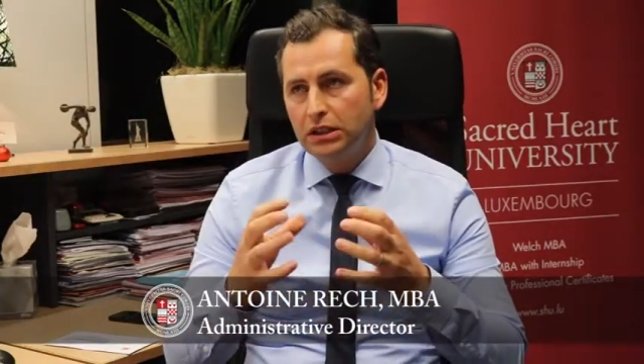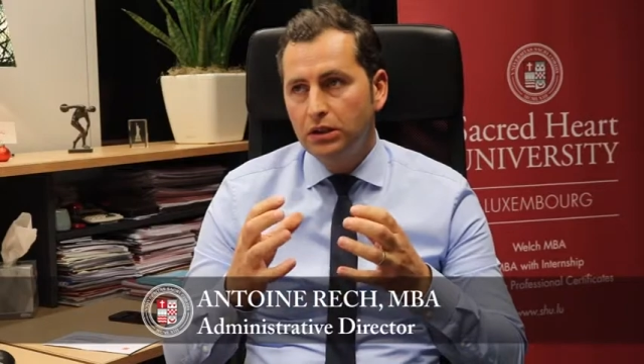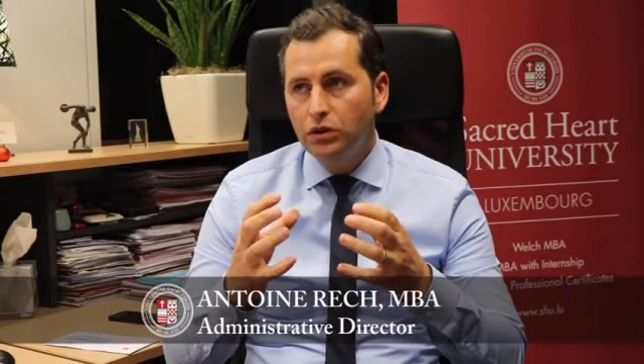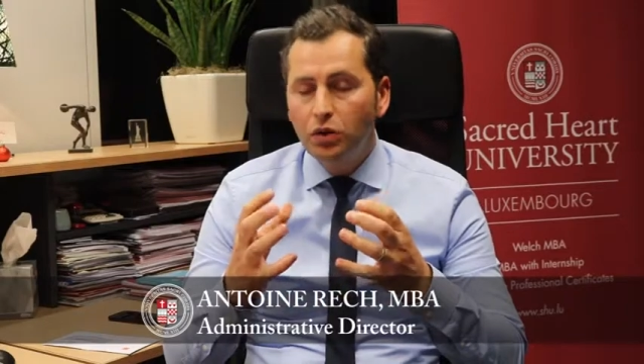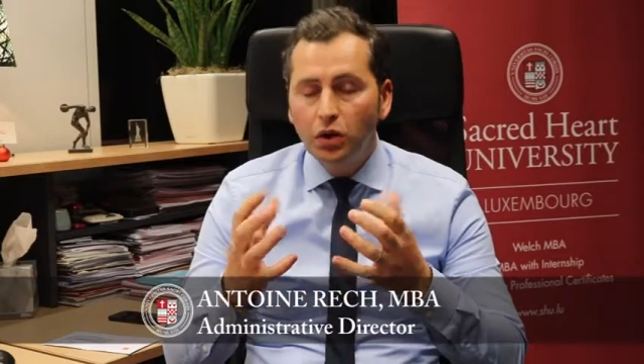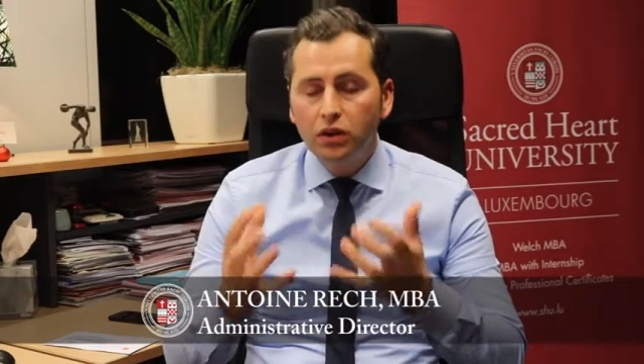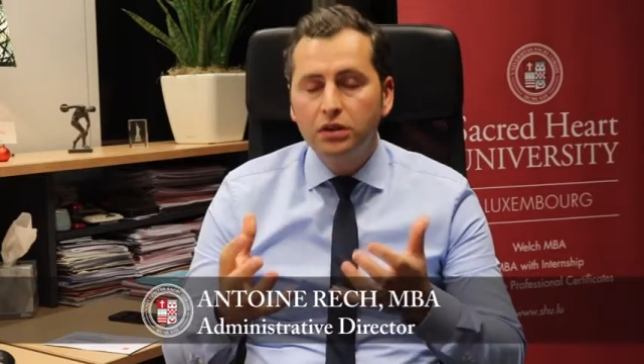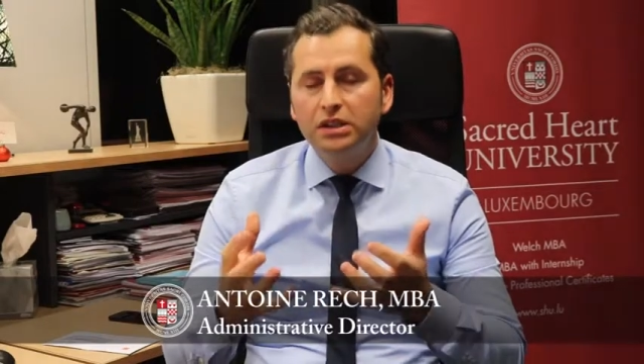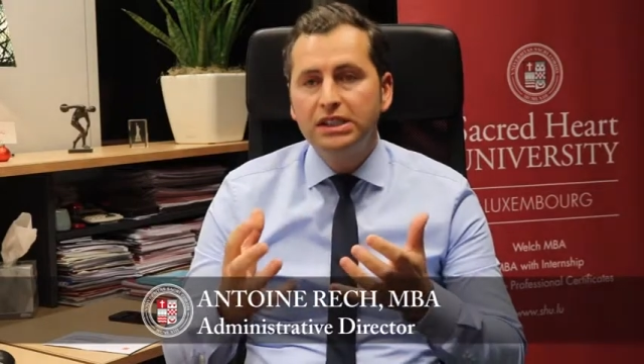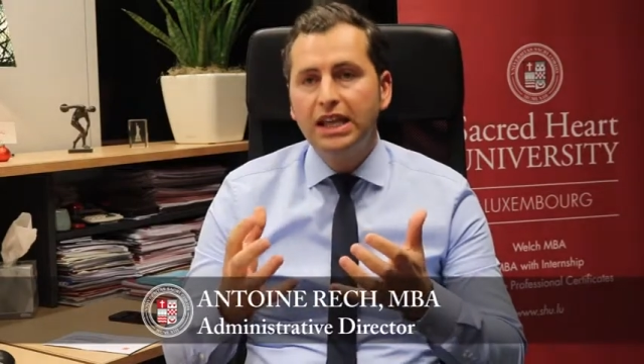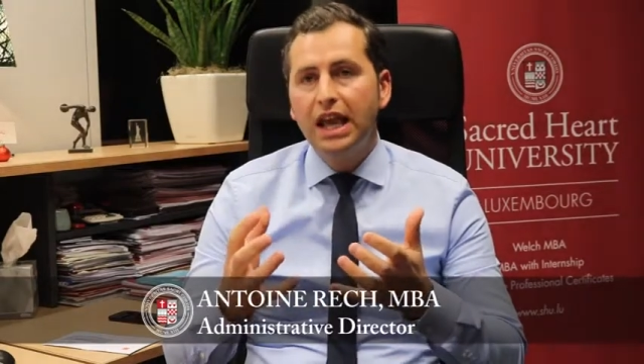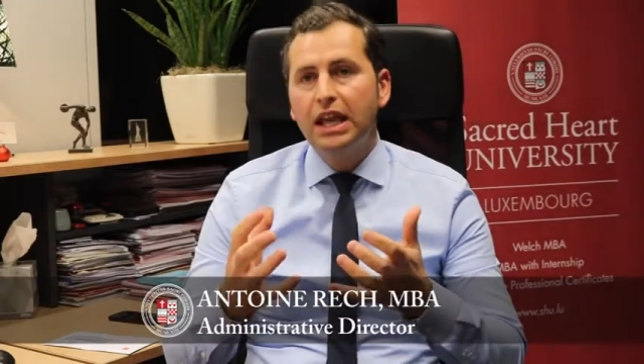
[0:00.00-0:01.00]
to
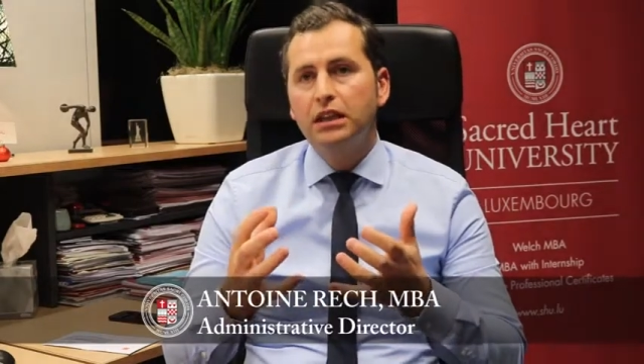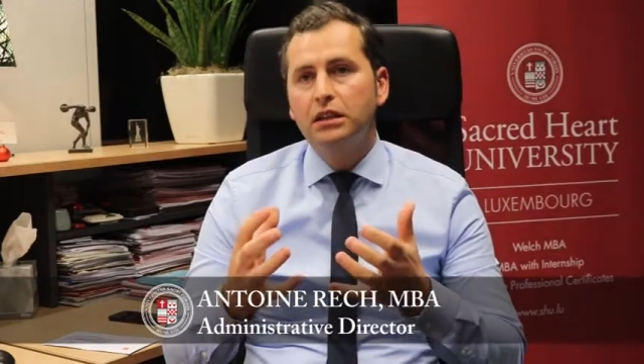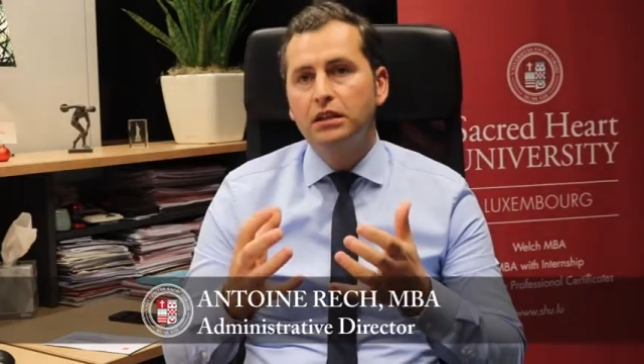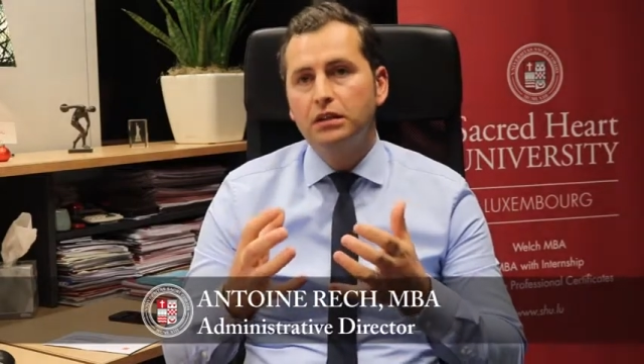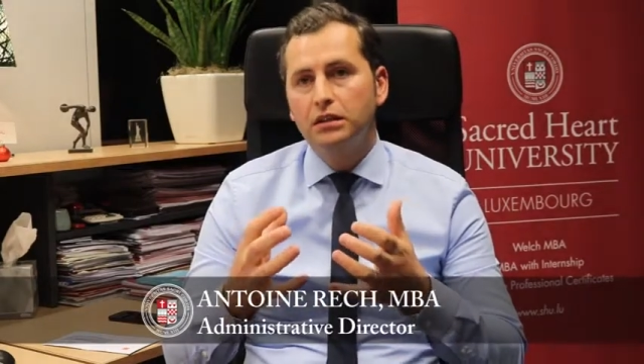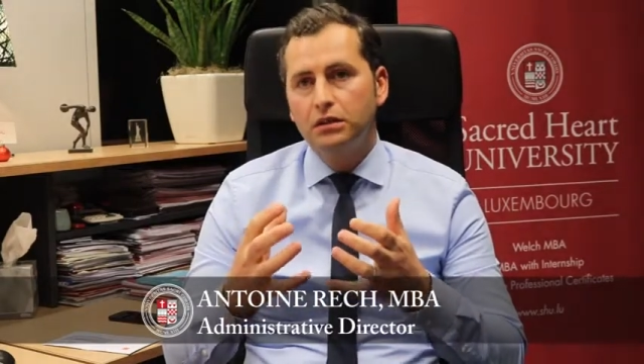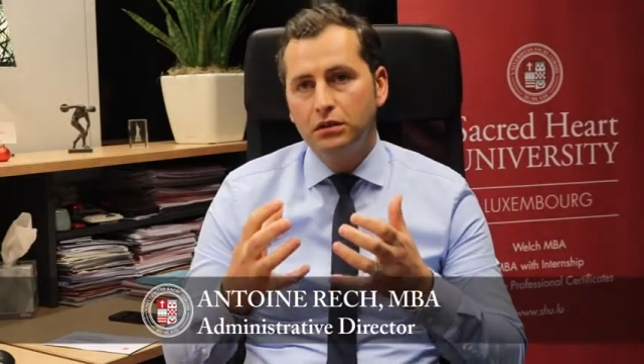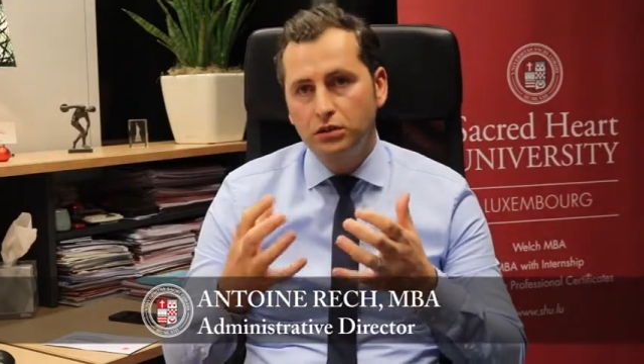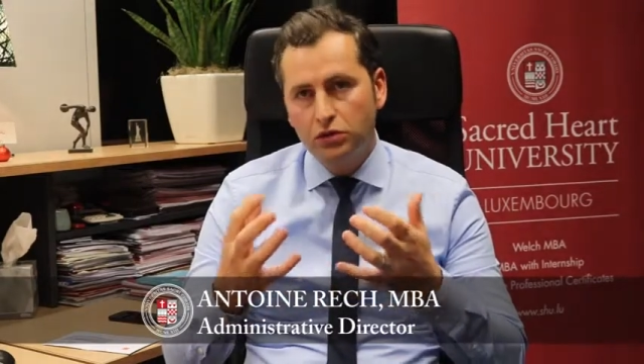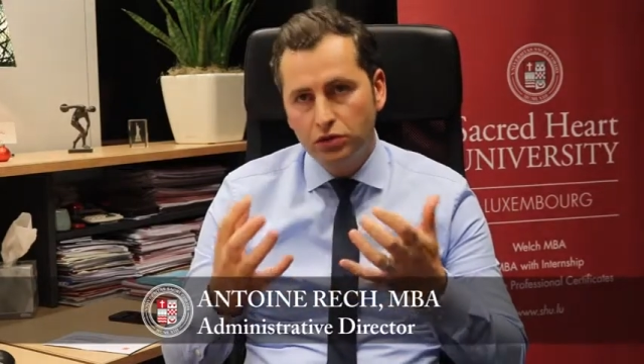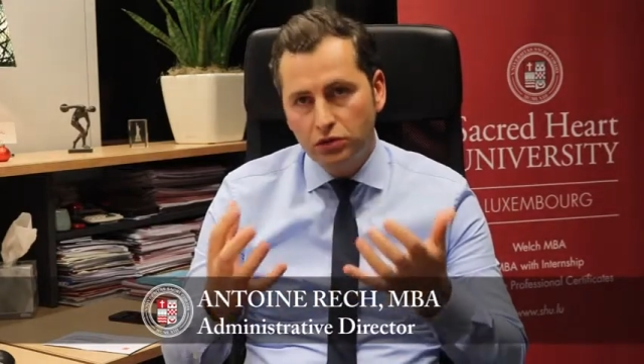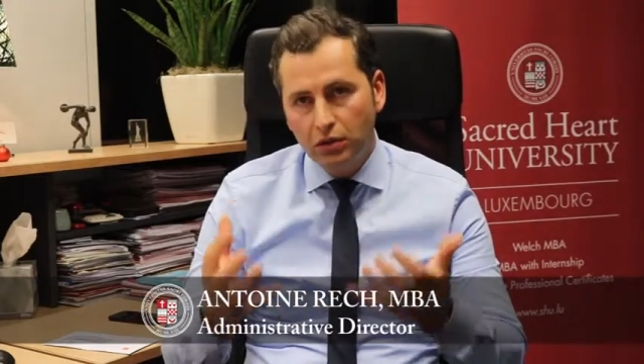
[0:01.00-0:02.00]
understand the
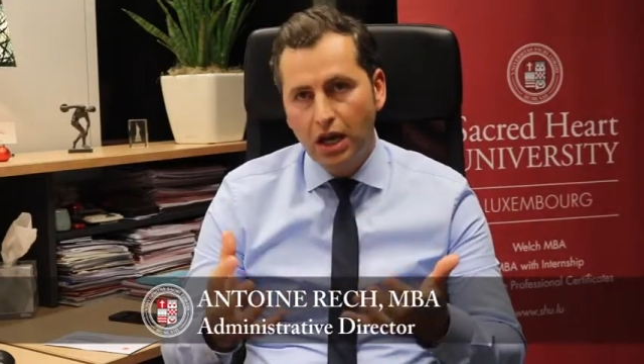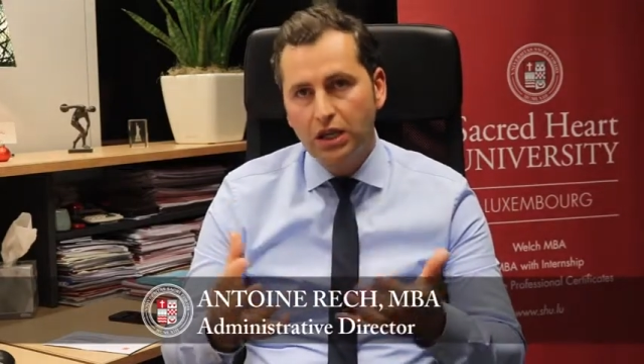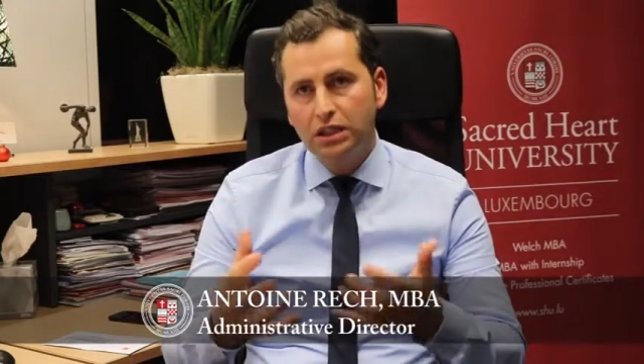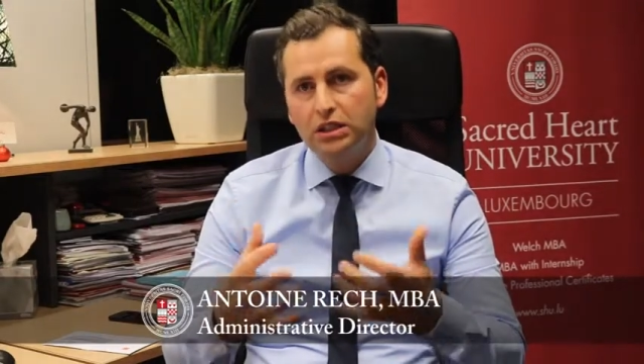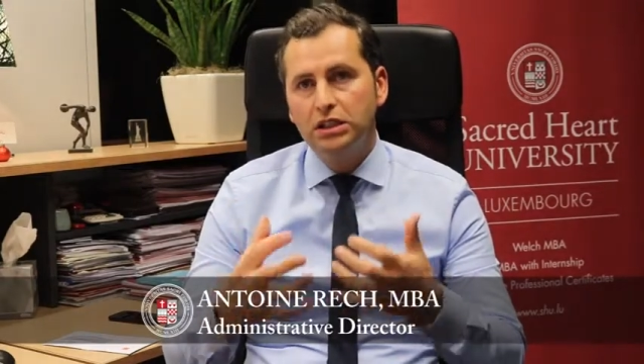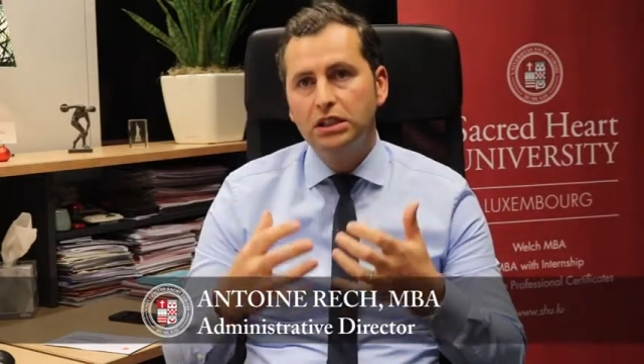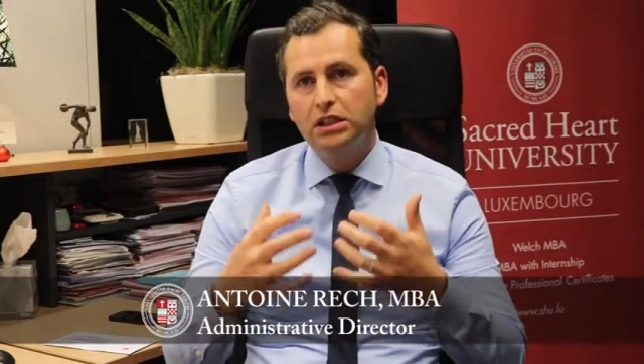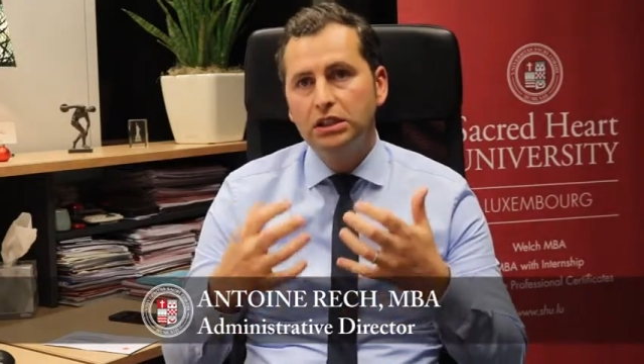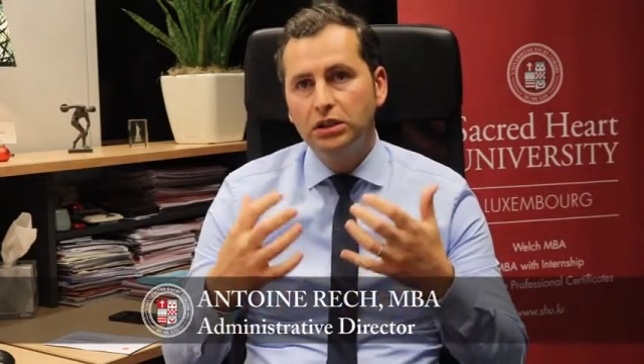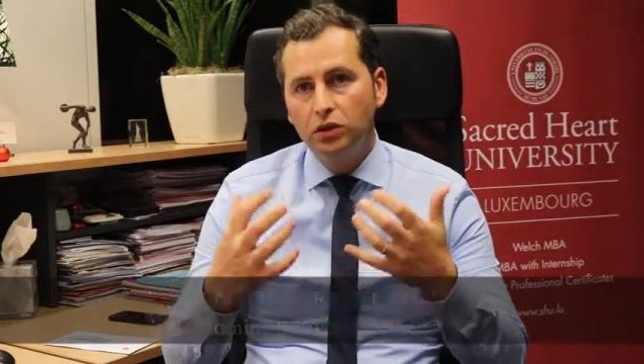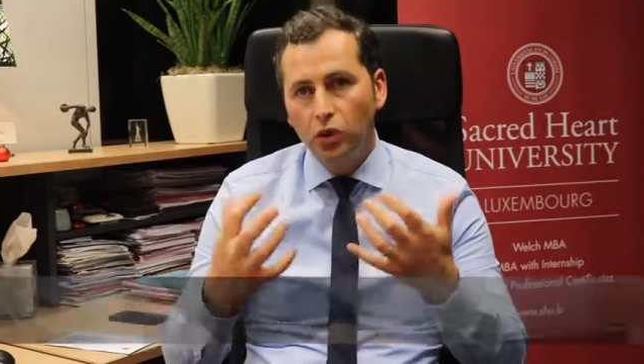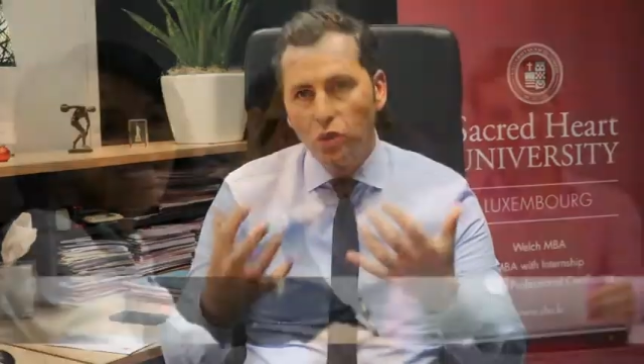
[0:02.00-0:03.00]
strategy, the